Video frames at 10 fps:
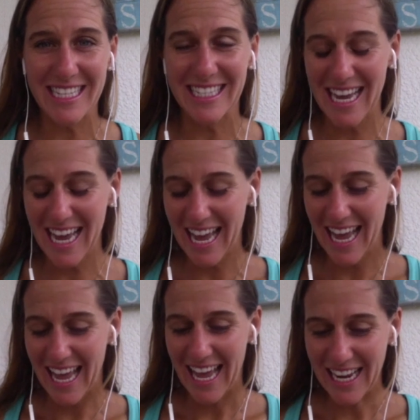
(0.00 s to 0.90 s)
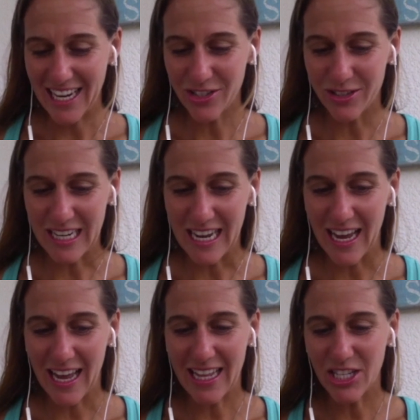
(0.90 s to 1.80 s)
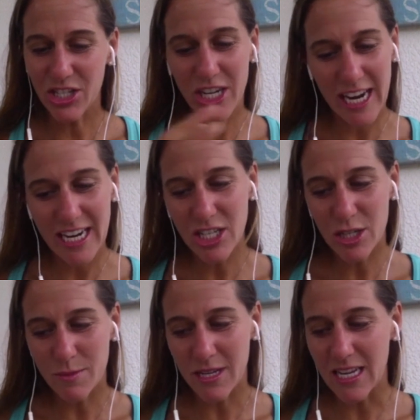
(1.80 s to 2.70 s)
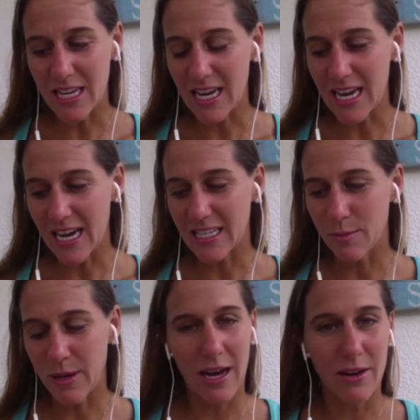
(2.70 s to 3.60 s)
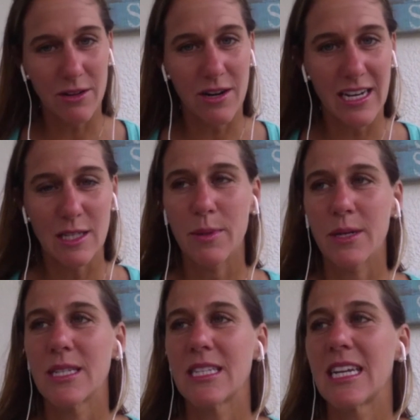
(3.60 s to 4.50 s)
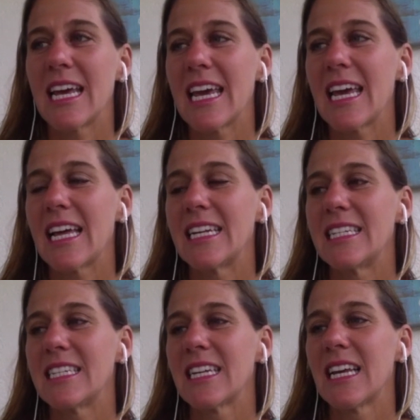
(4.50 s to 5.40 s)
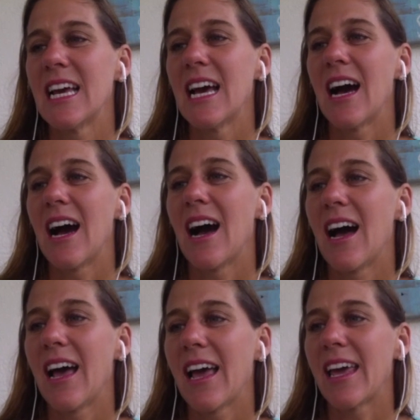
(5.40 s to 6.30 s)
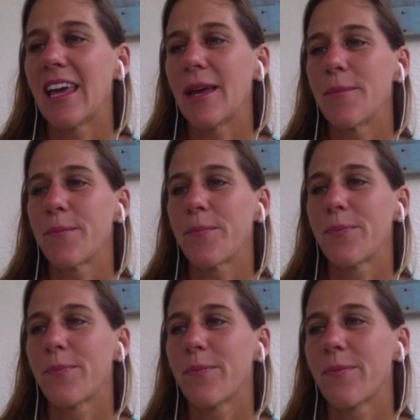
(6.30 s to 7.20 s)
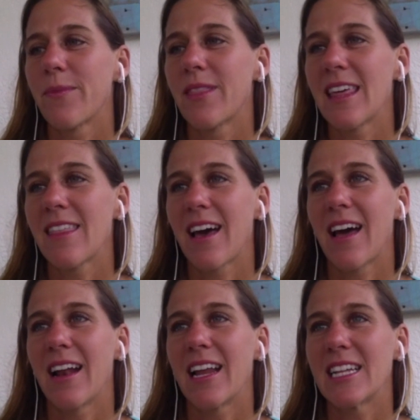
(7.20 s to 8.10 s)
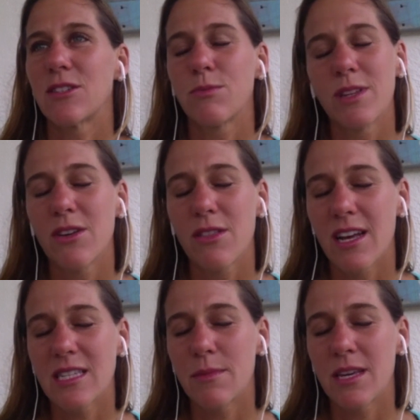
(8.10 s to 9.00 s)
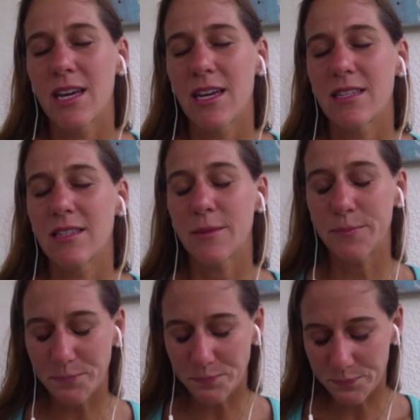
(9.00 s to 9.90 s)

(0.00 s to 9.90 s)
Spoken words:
this injury changed me as a paddler, as a person. And I think that it's a really good lesson because